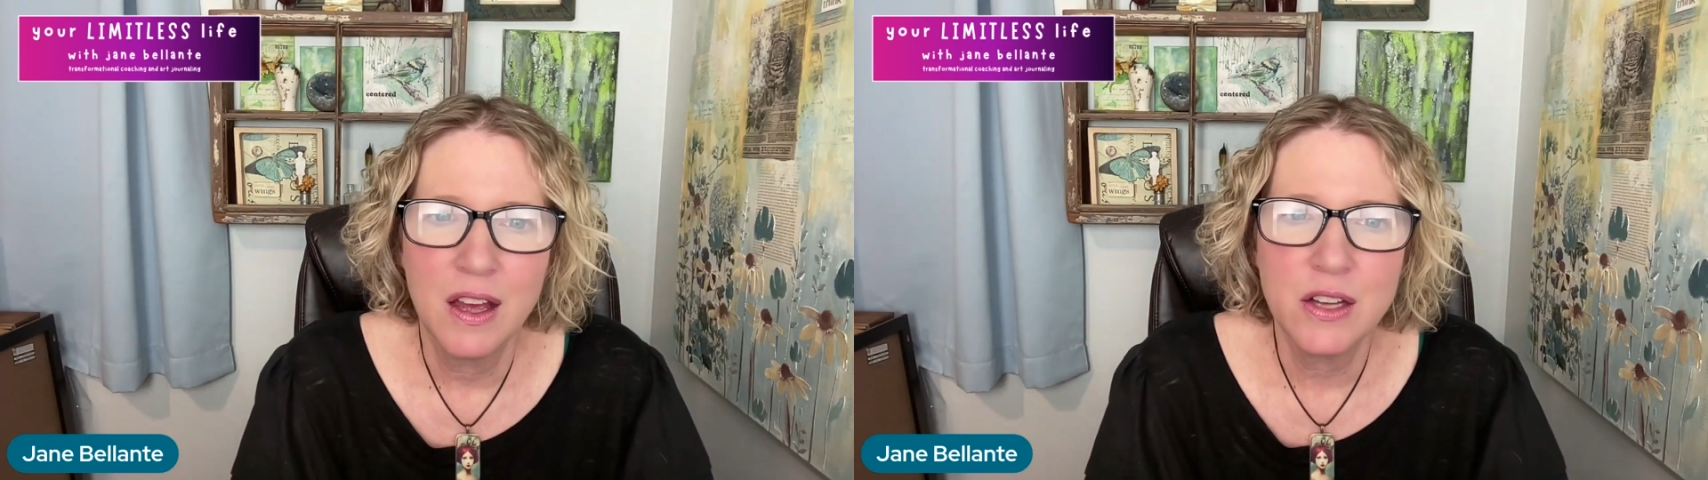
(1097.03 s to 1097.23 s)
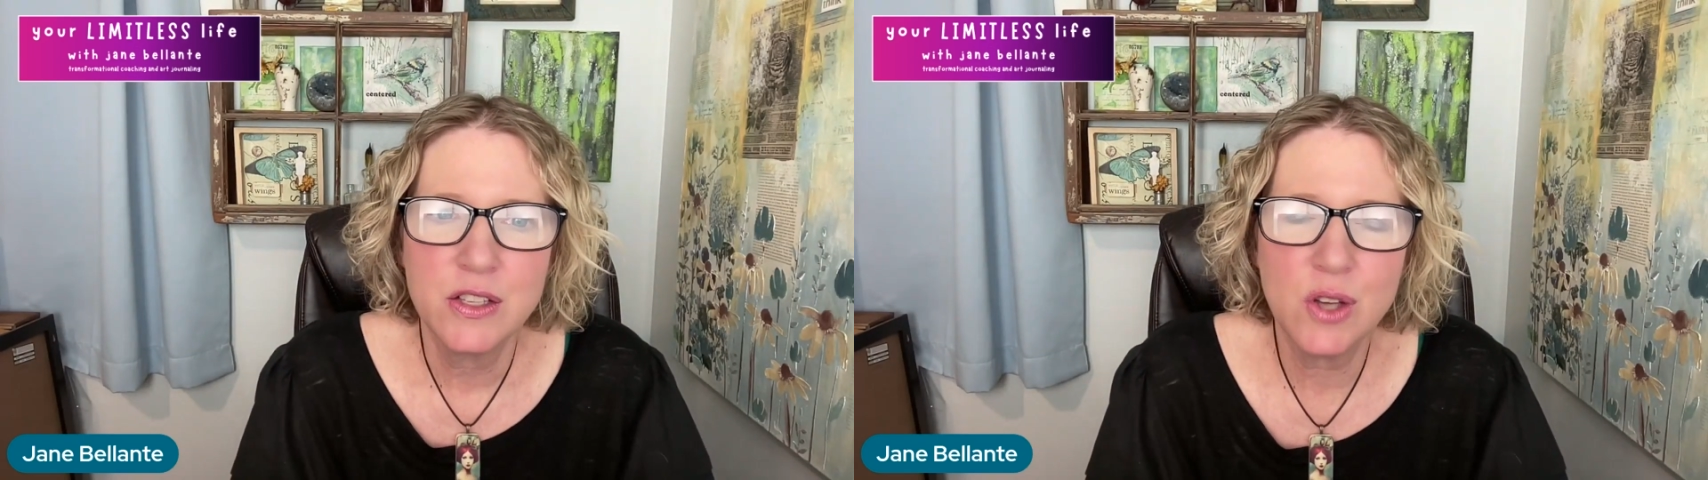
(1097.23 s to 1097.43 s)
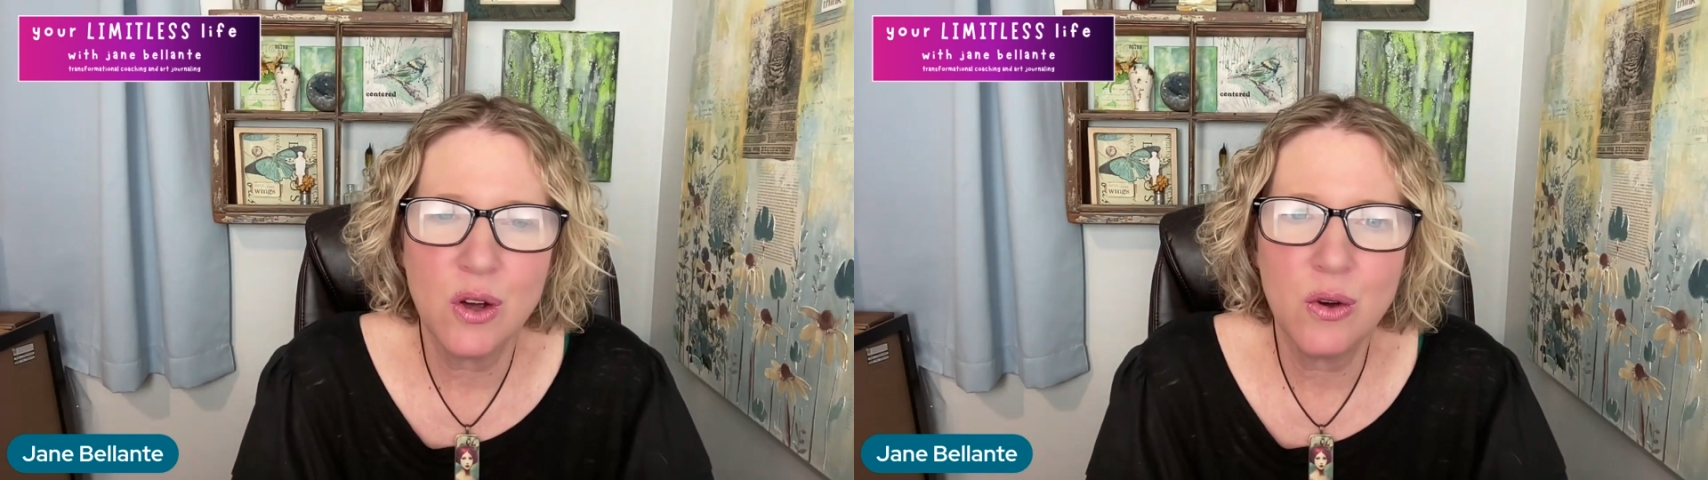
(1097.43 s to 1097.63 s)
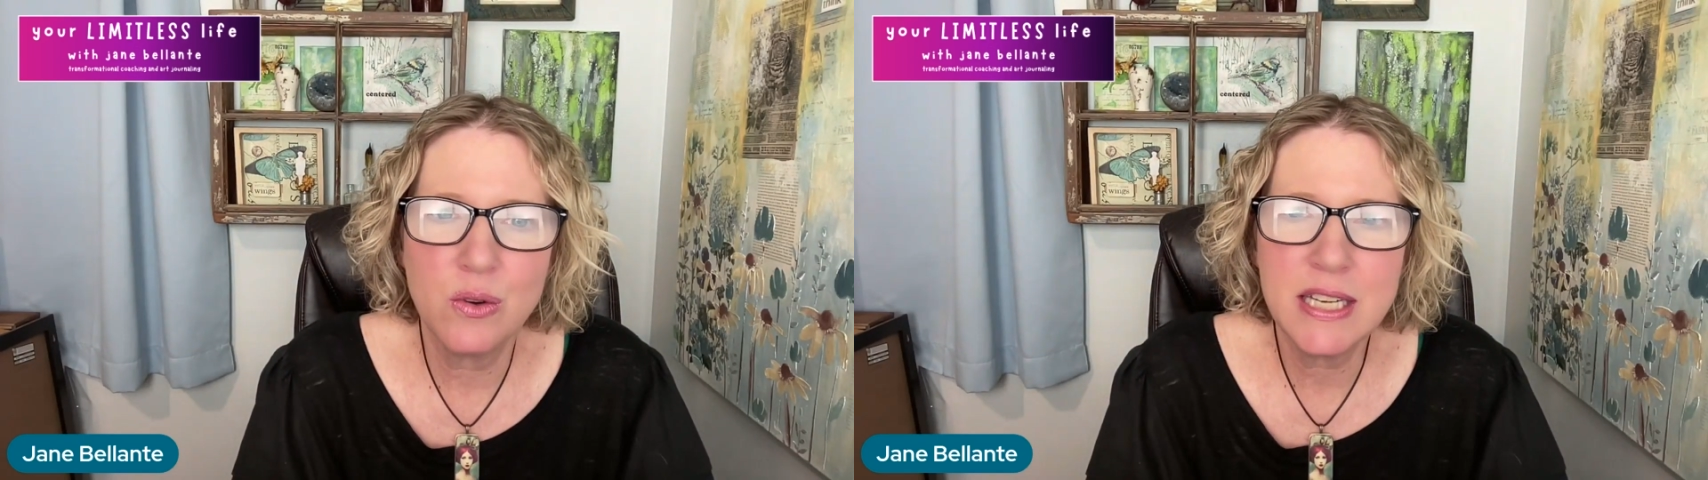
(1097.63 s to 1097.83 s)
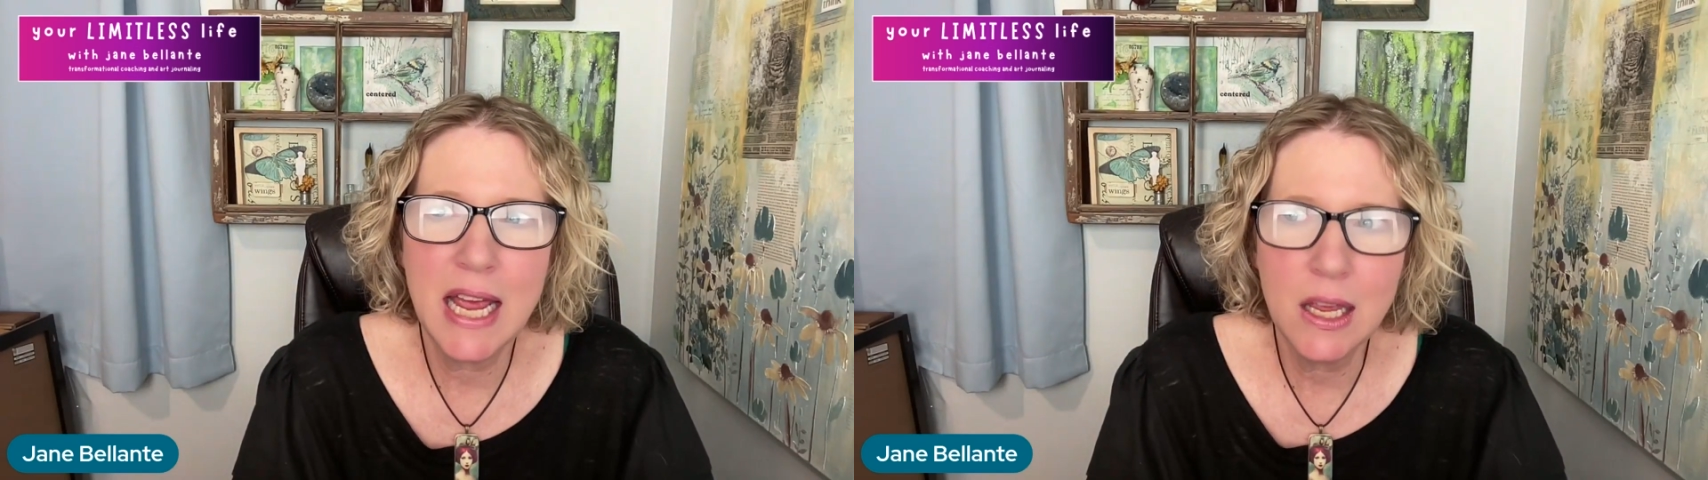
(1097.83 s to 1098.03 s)
So
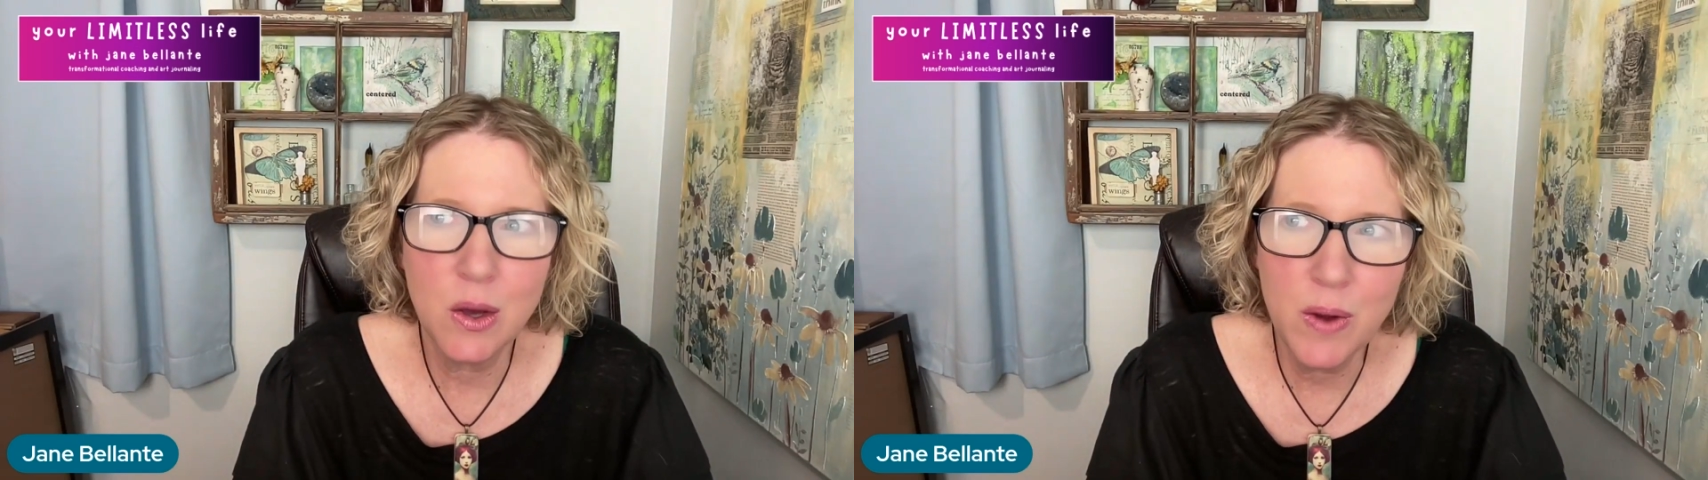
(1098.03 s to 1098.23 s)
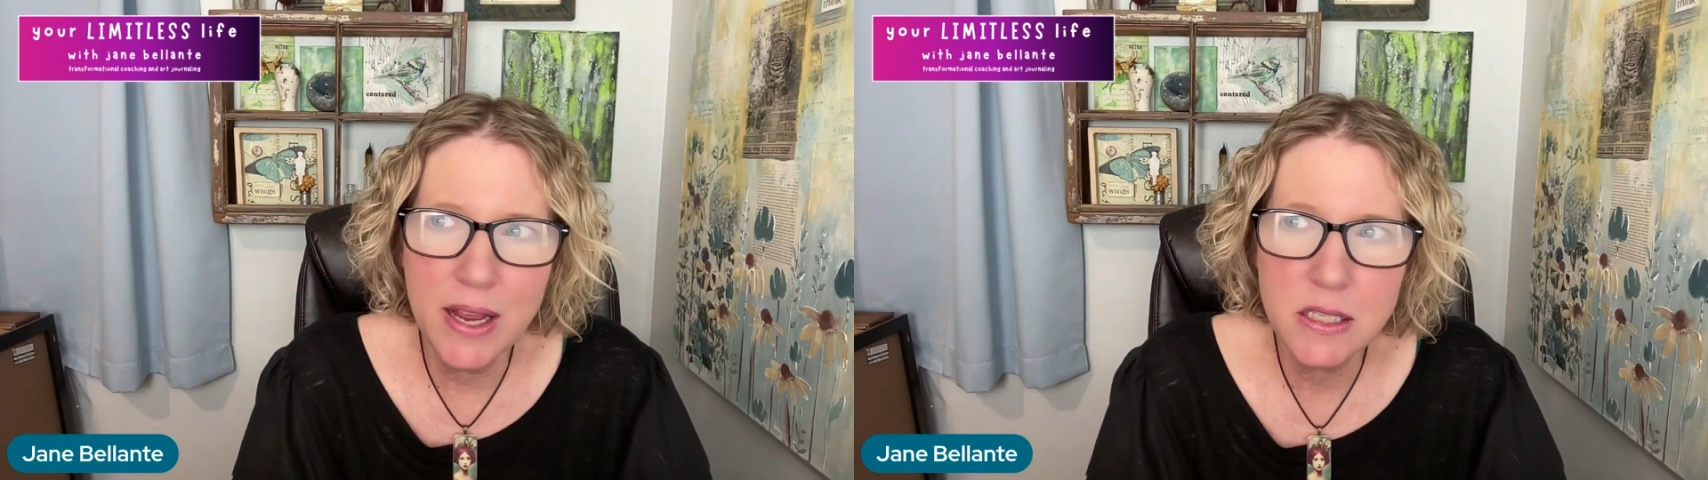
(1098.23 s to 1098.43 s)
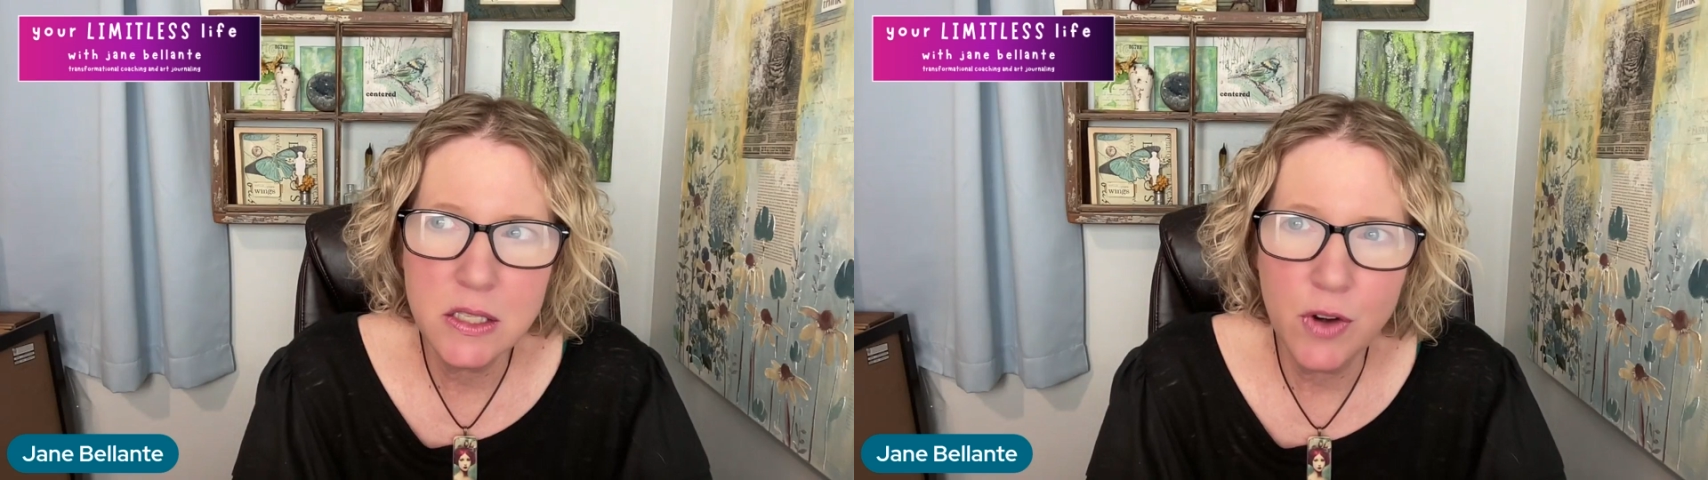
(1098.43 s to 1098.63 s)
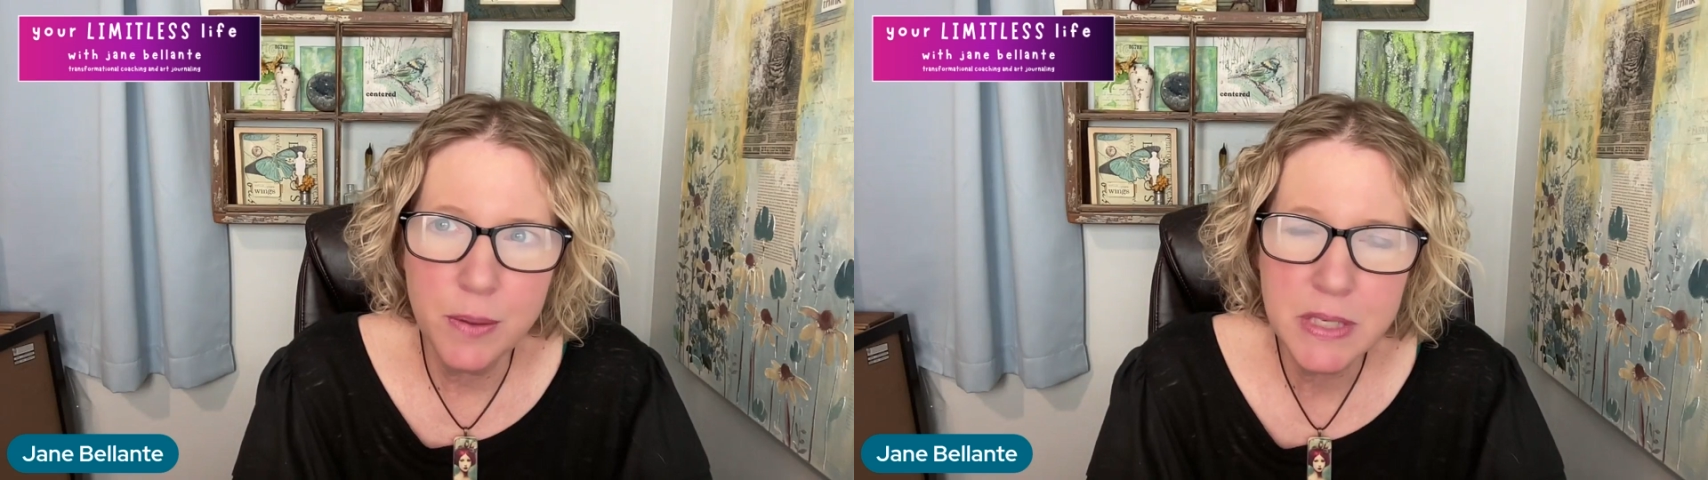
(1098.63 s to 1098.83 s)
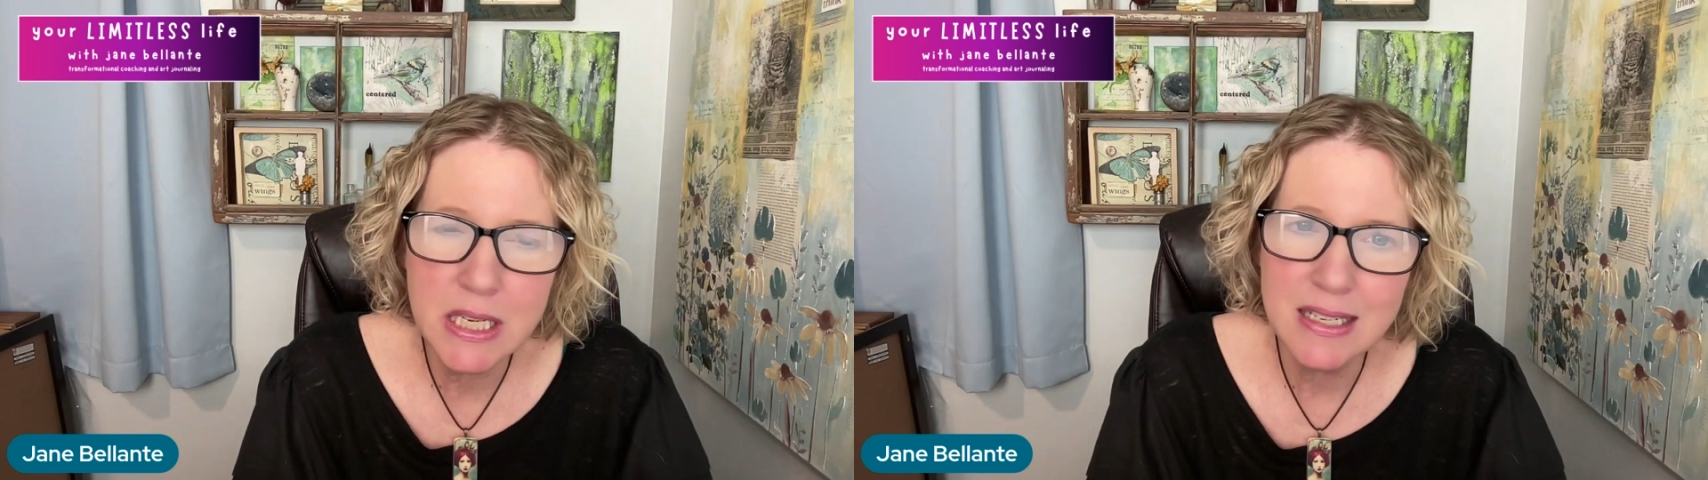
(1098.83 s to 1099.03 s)
takeaways
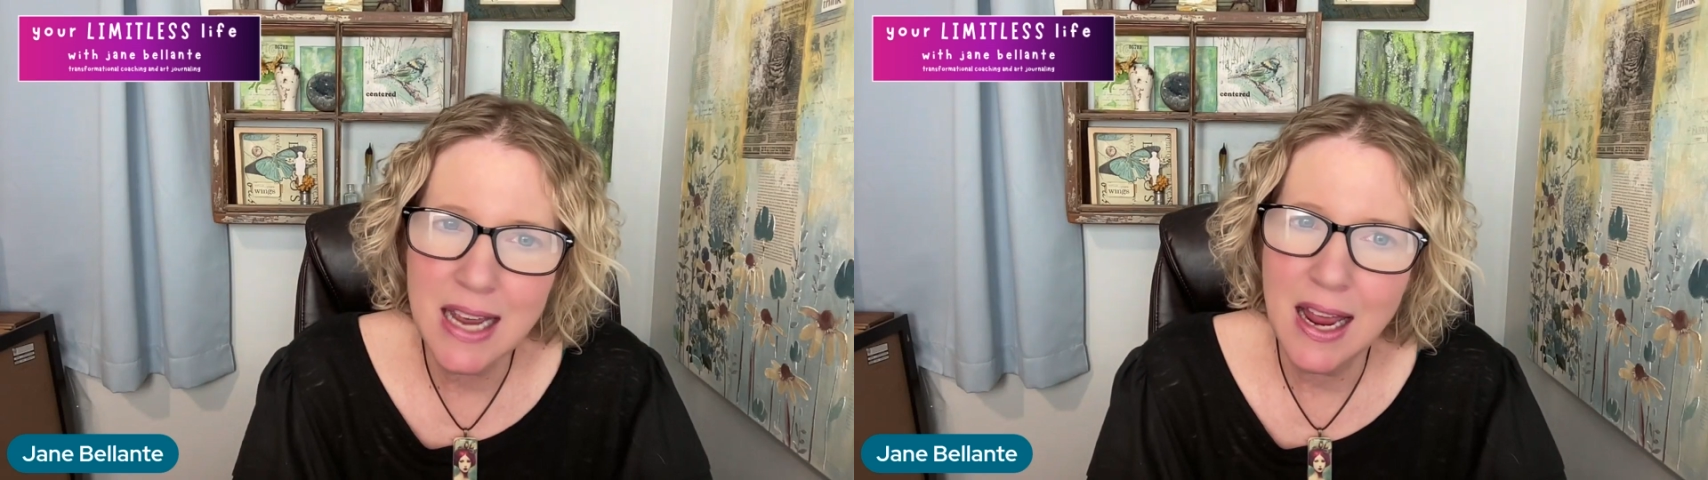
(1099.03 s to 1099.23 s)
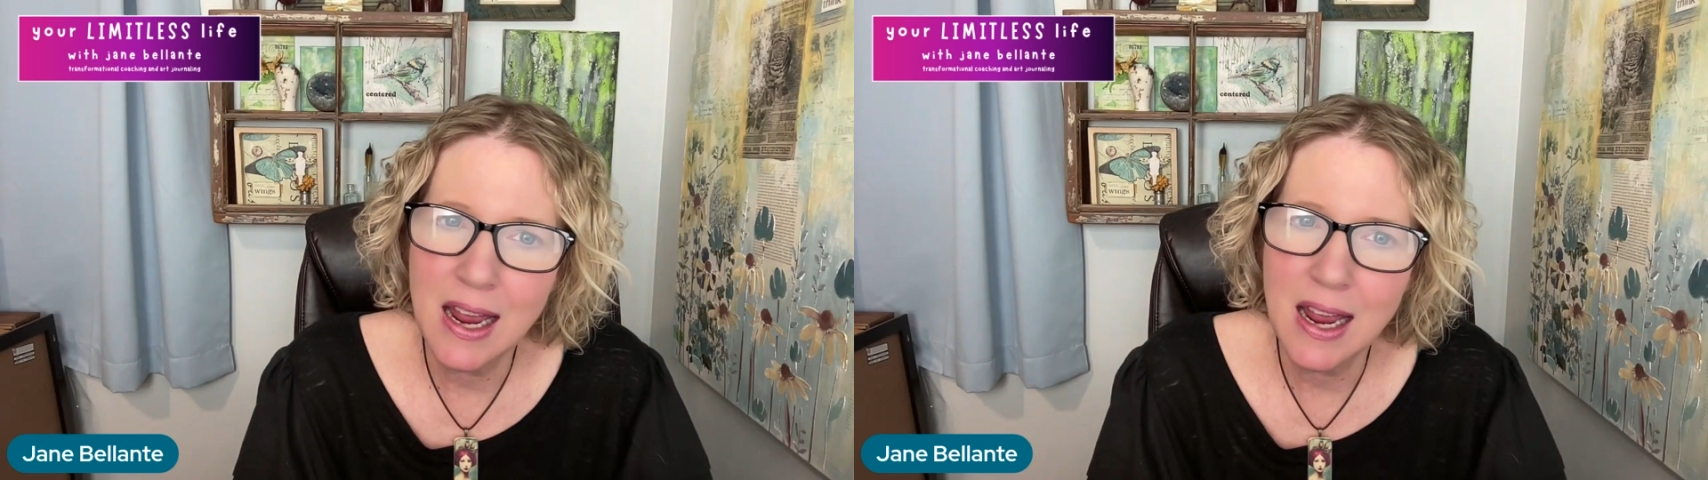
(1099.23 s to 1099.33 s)
from today,